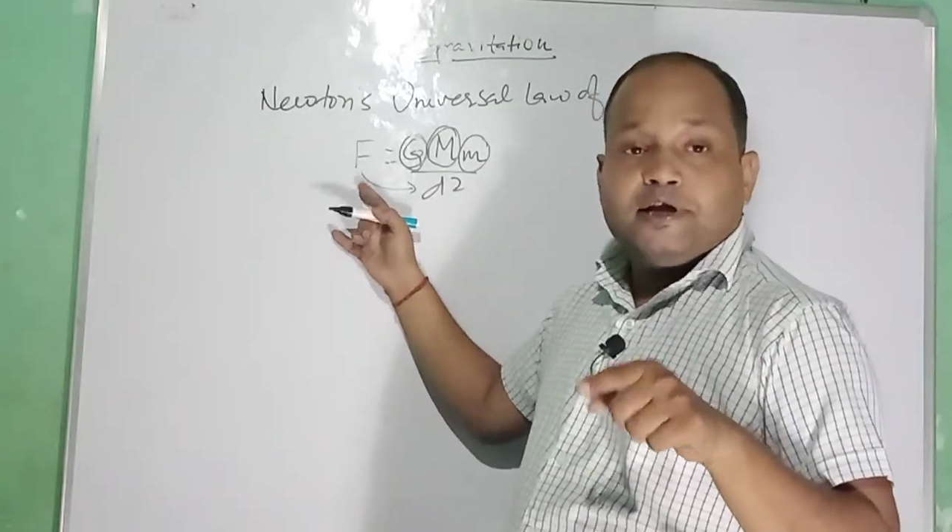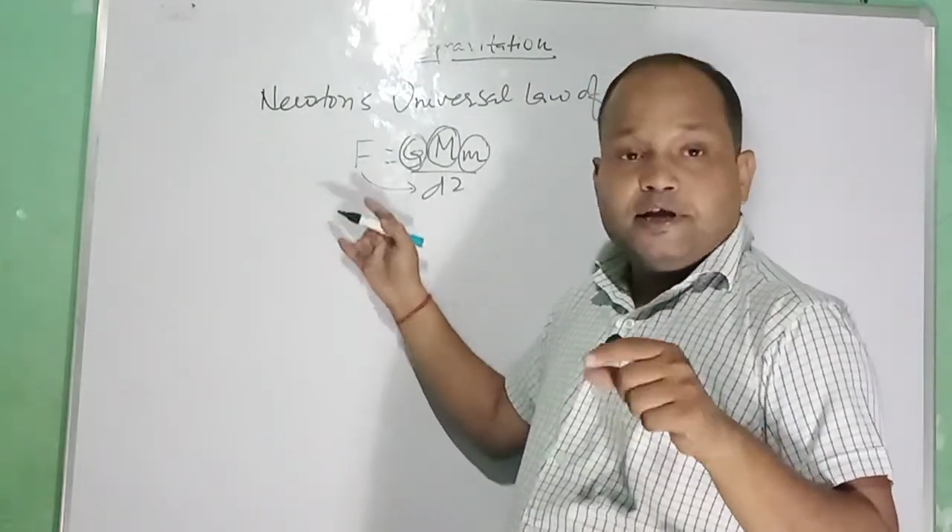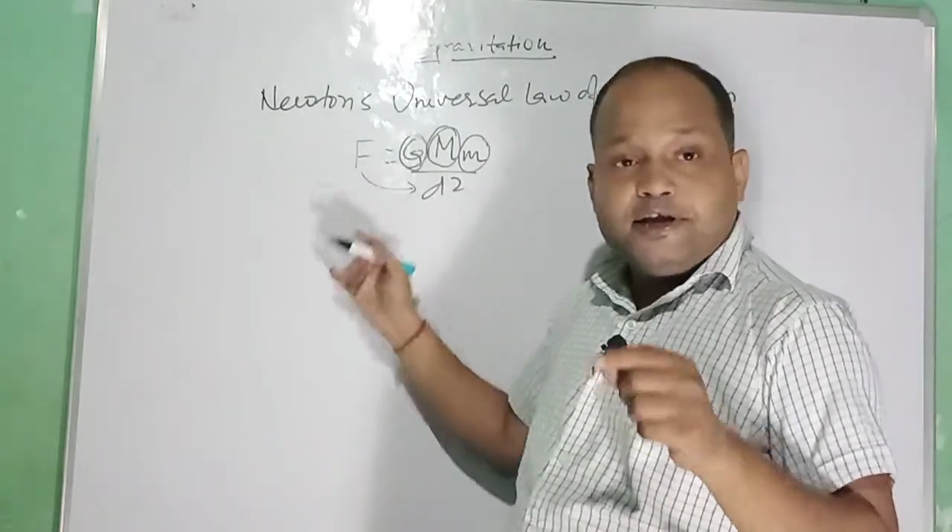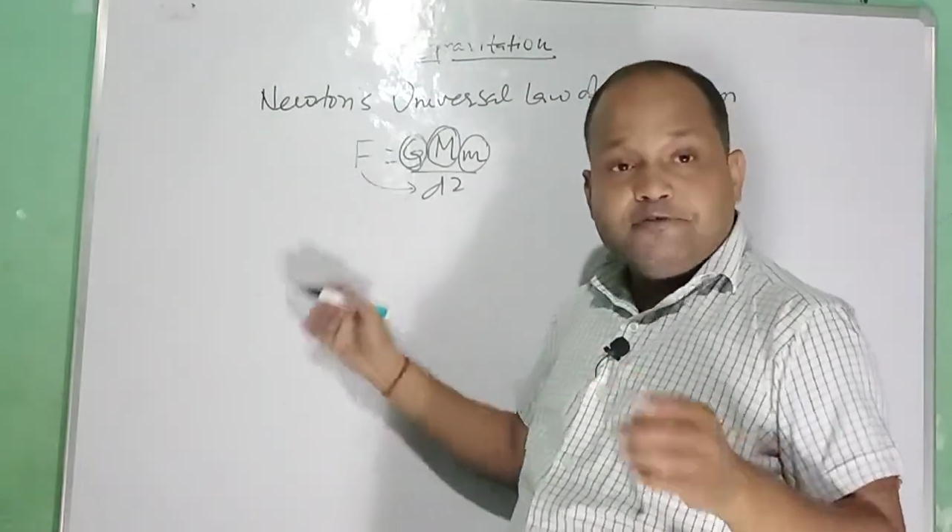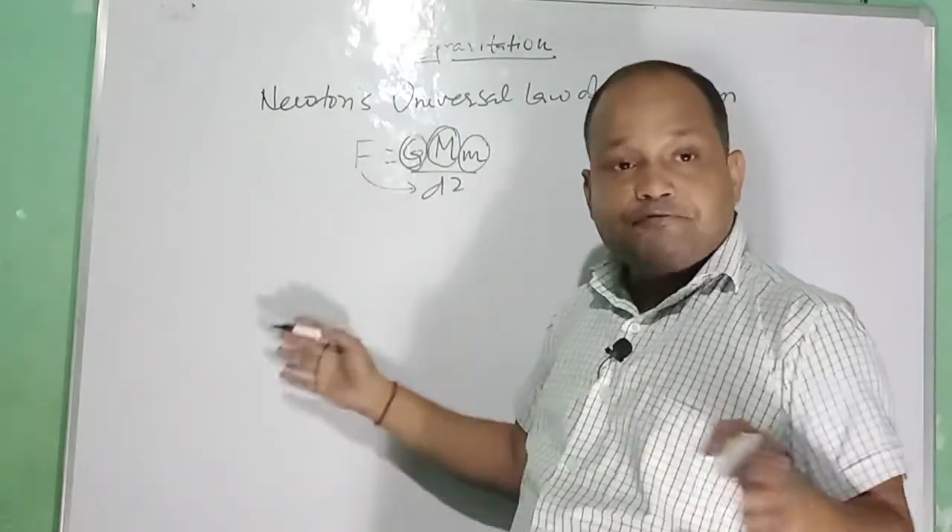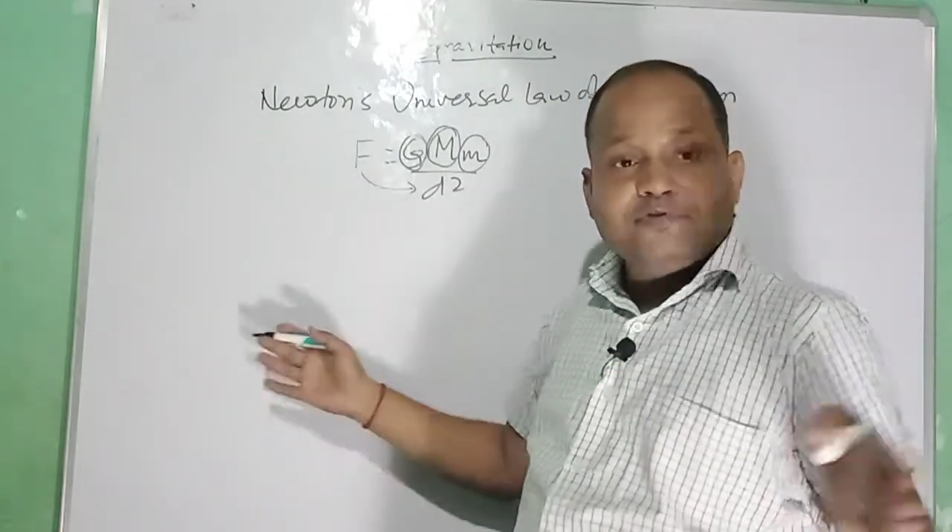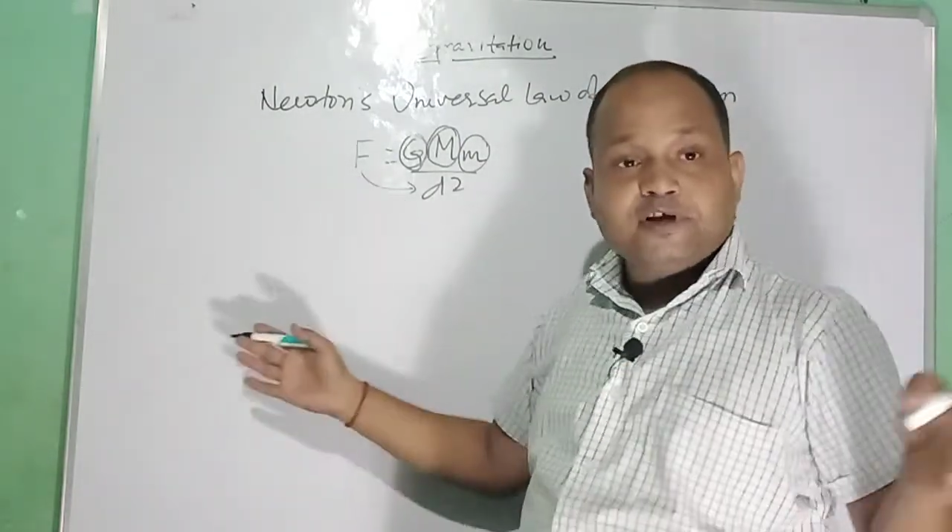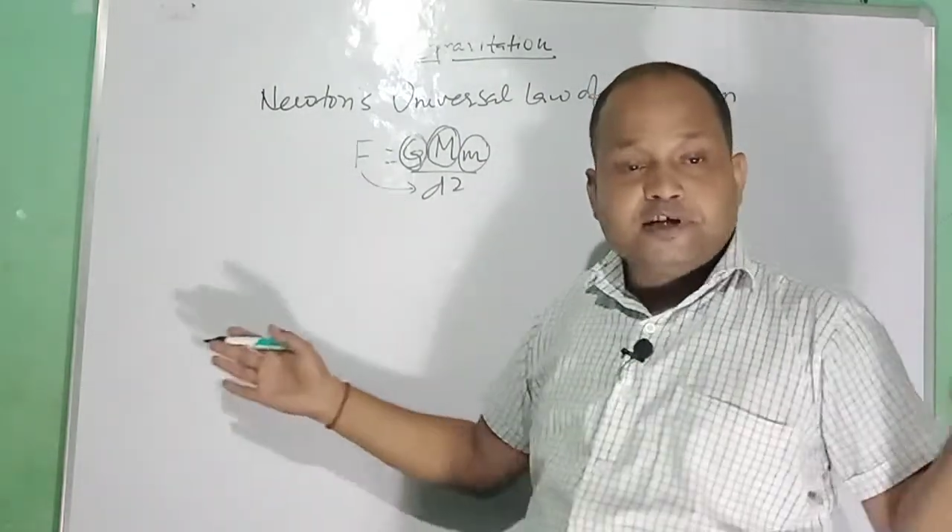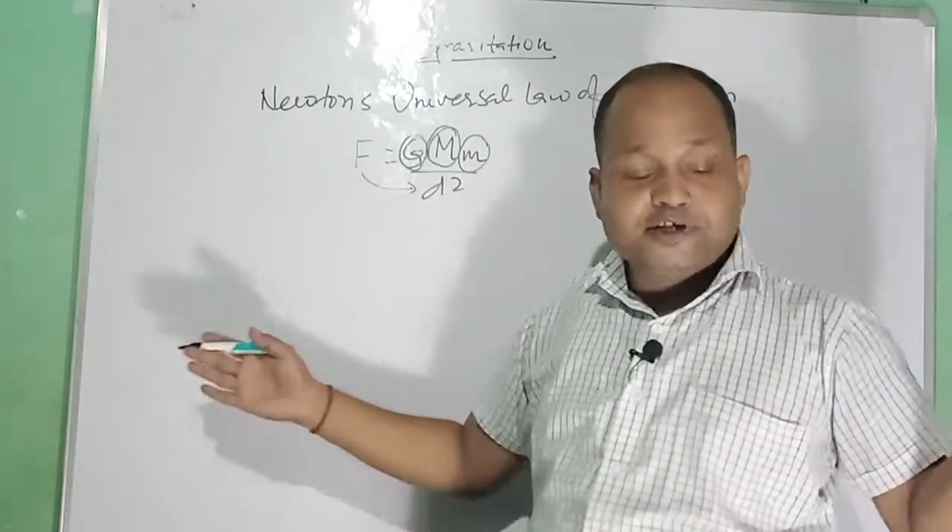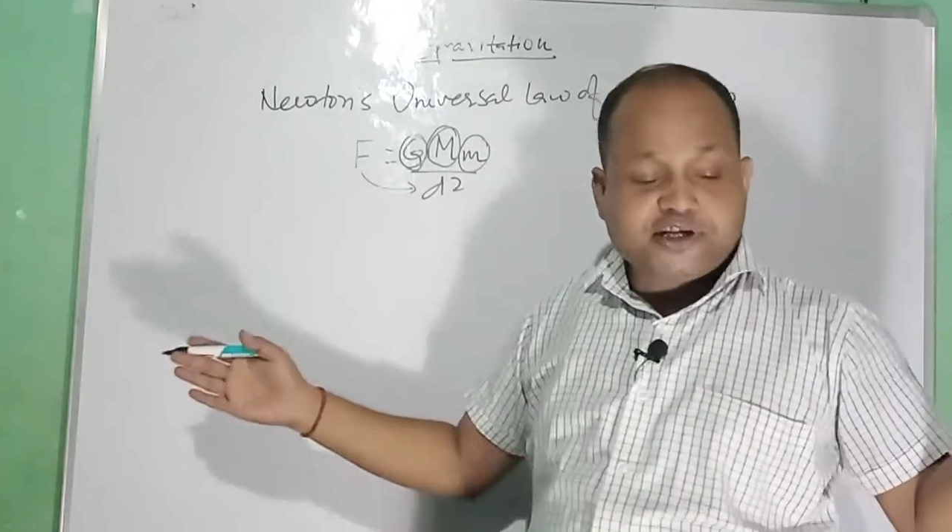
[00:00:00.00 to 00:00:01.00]
If the
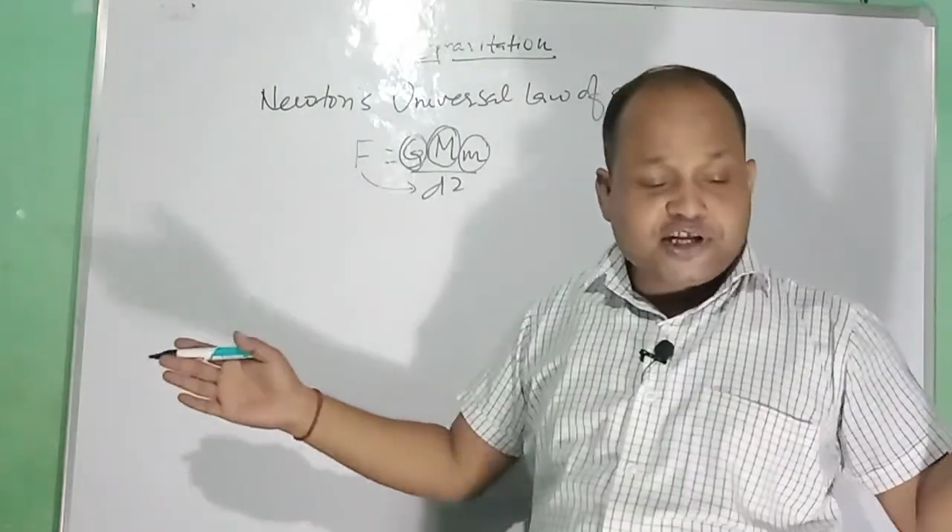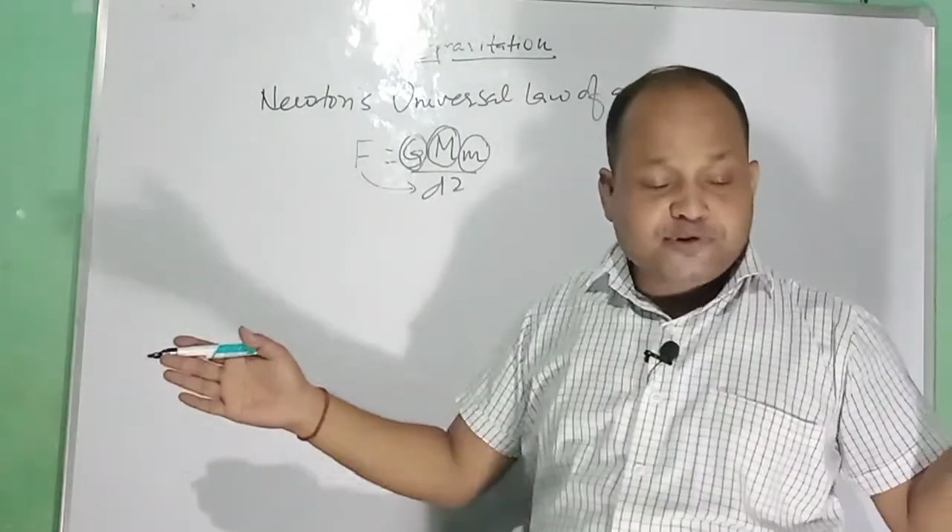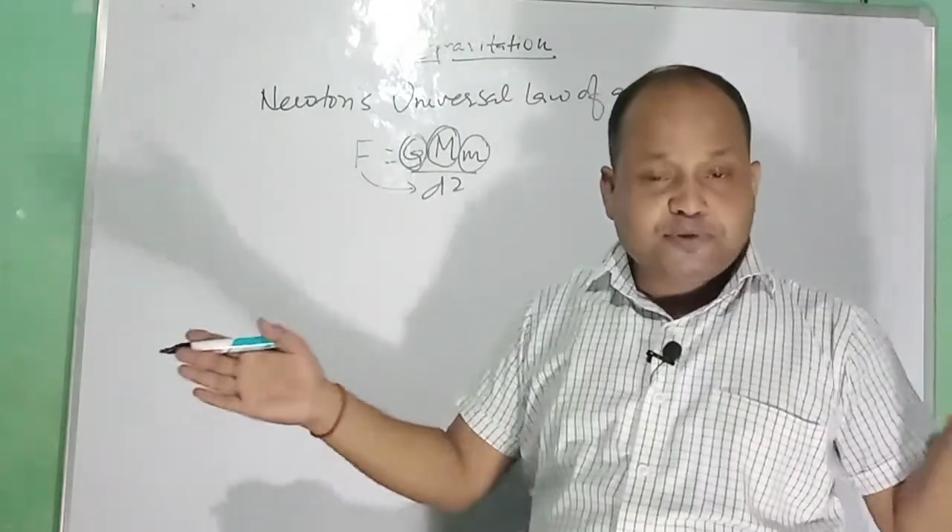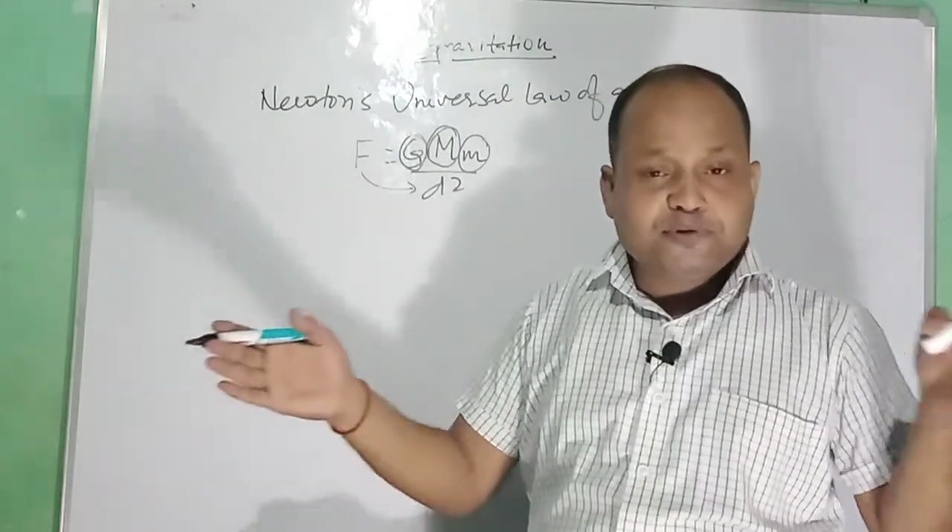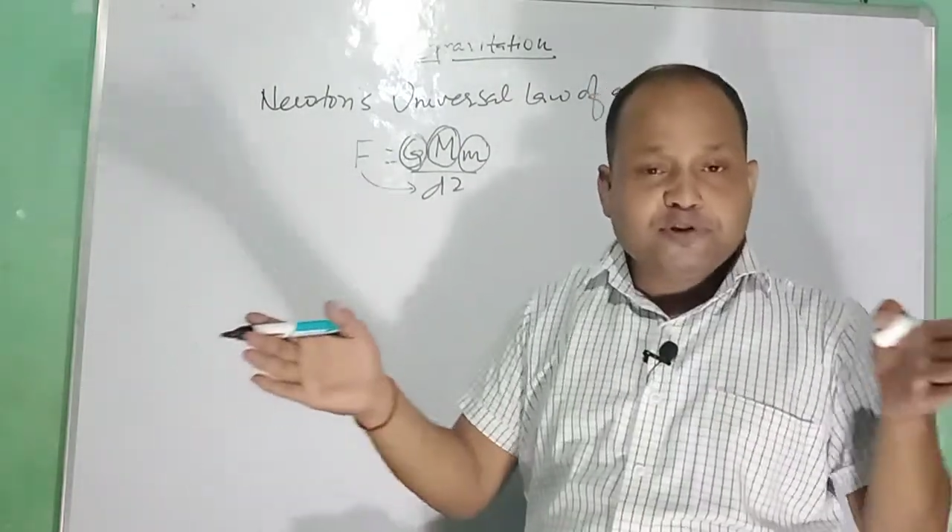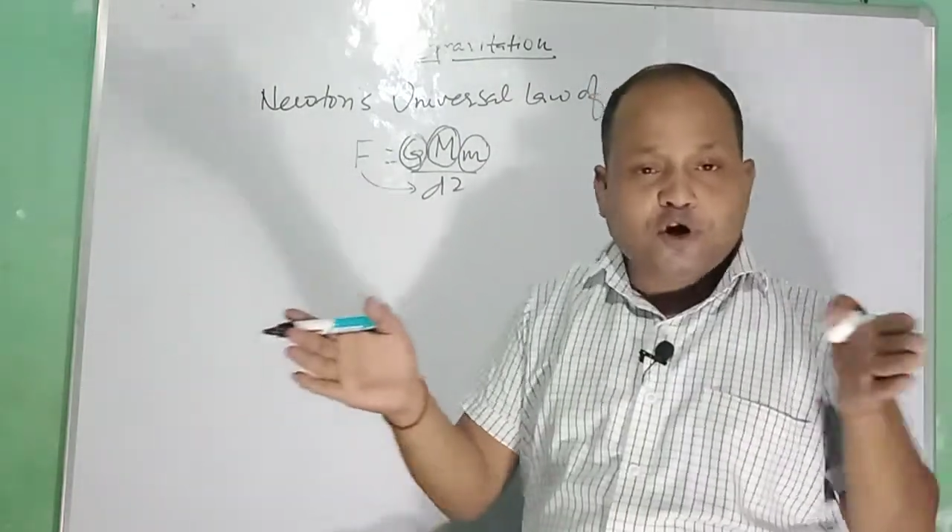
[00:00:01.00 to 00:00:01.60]
distance between the